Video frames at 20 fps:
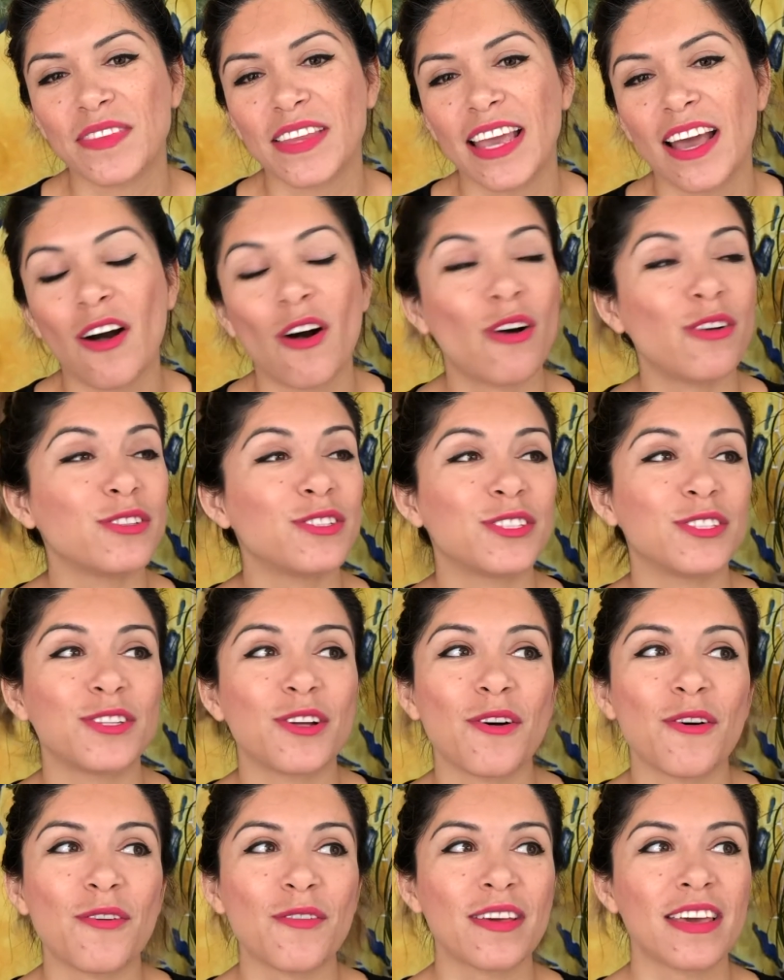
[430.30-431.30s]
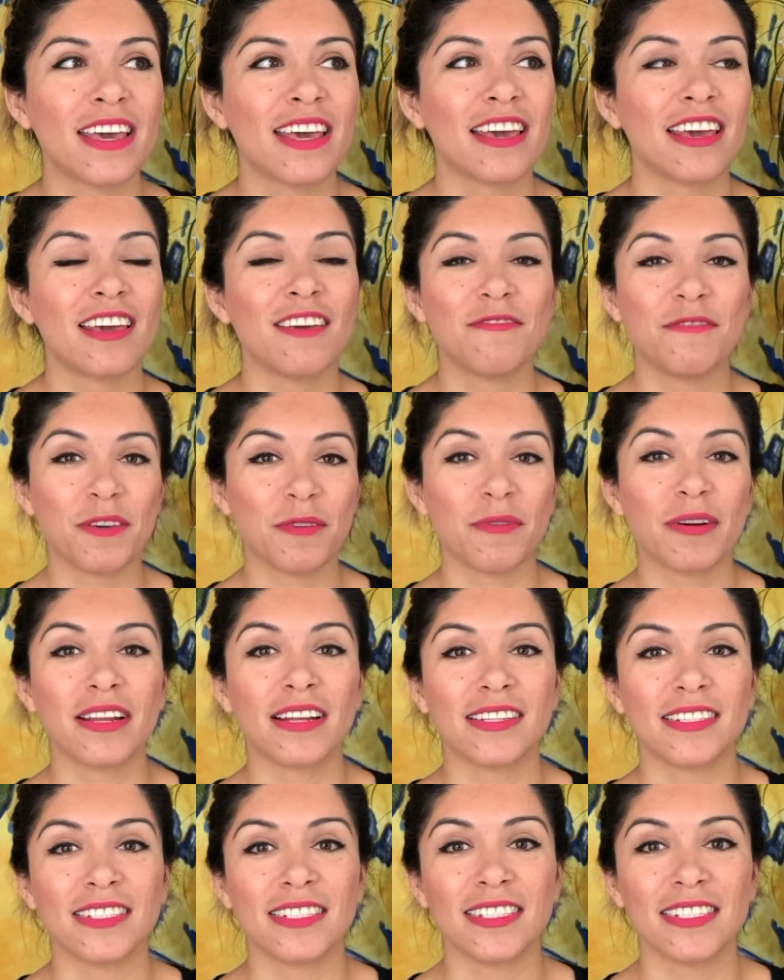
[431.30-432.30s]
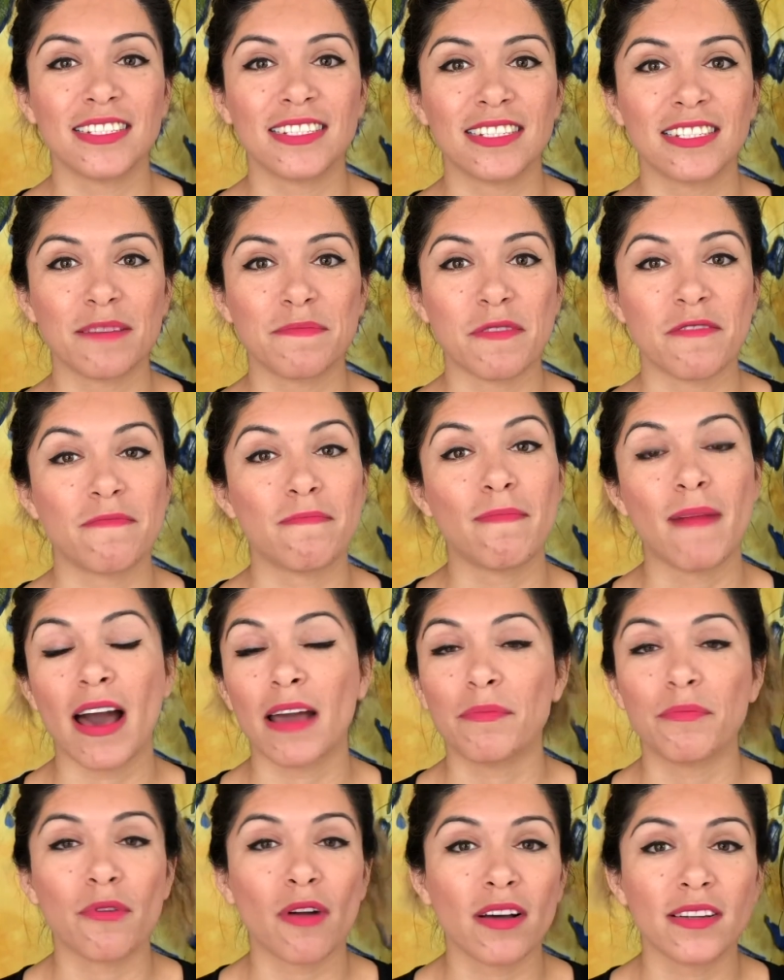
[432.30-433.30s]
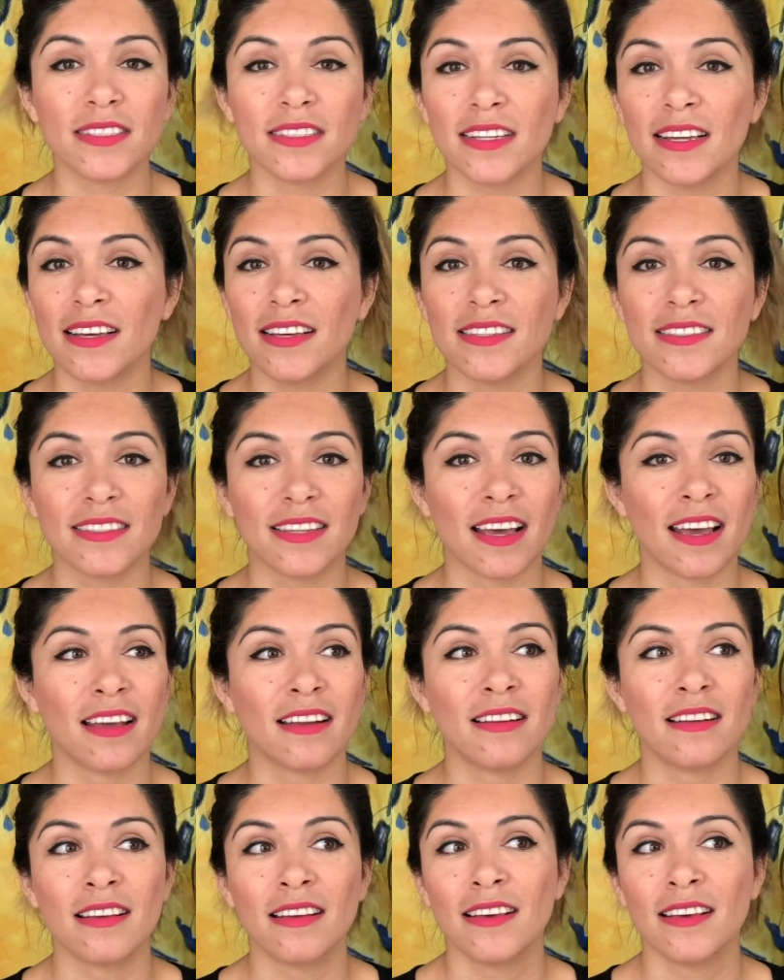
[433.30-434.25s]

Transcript: Also, if you want to see some of my process and